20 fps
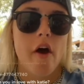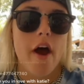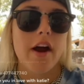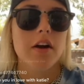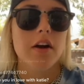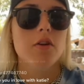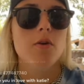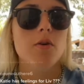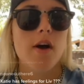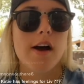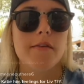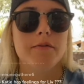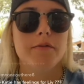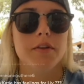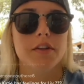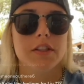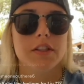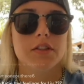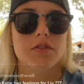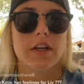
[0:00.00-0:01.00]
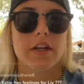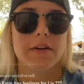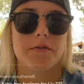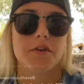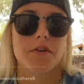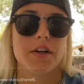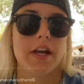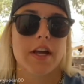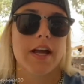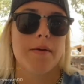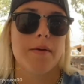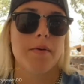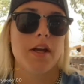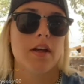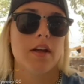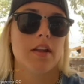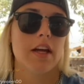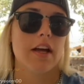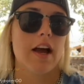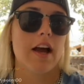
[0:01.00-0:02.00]
I do have feelings, like, for KB.
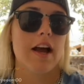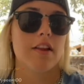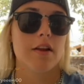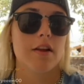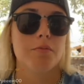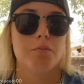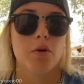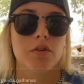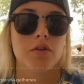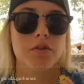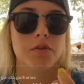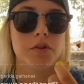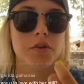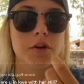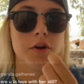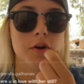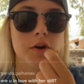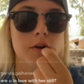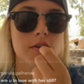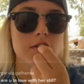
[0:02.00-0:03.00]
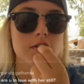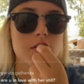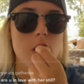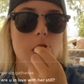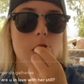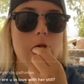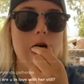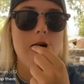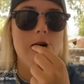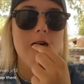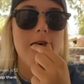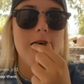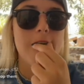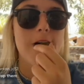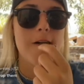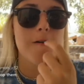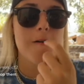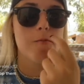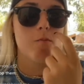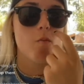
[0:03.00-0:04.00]
Like, I love both of the girls.
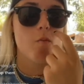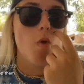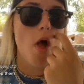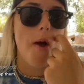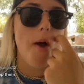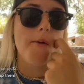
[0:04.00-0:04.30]
But